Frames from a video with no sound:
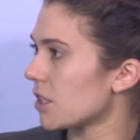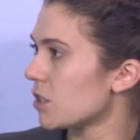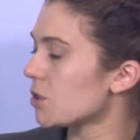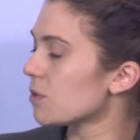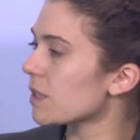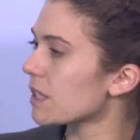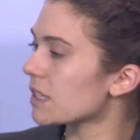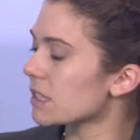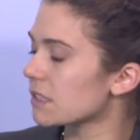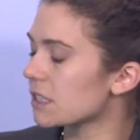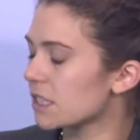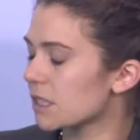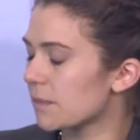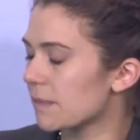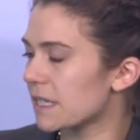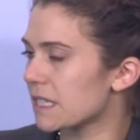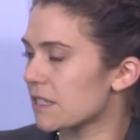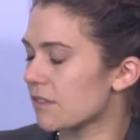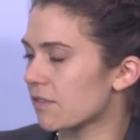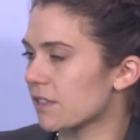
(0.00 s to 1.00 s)
do it a little
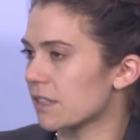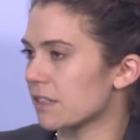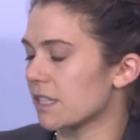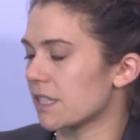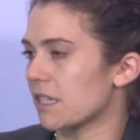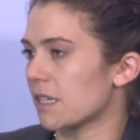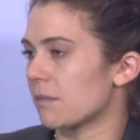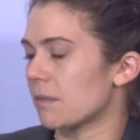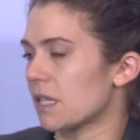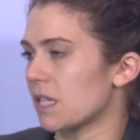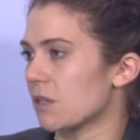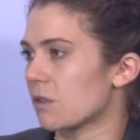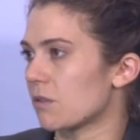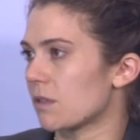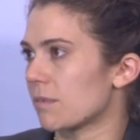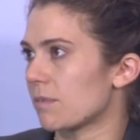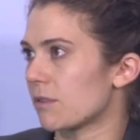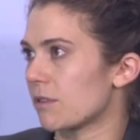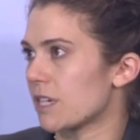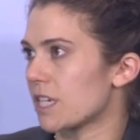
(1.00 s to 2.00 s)
bit differently than many
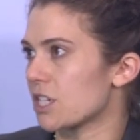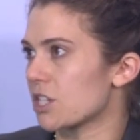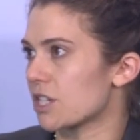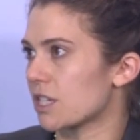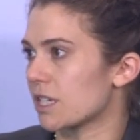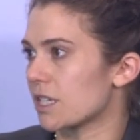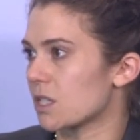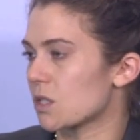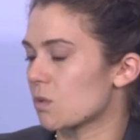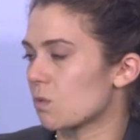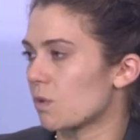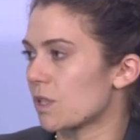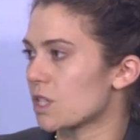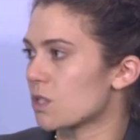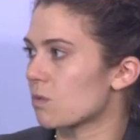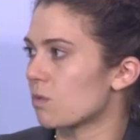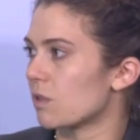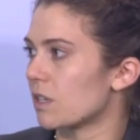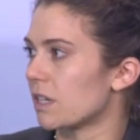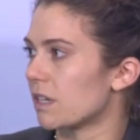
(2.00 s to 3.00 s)
corporations,
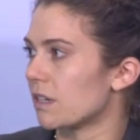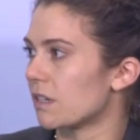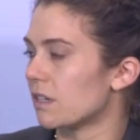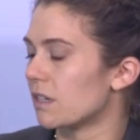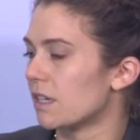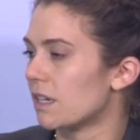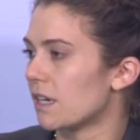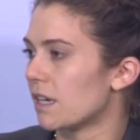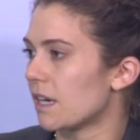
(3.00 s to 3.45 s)
which will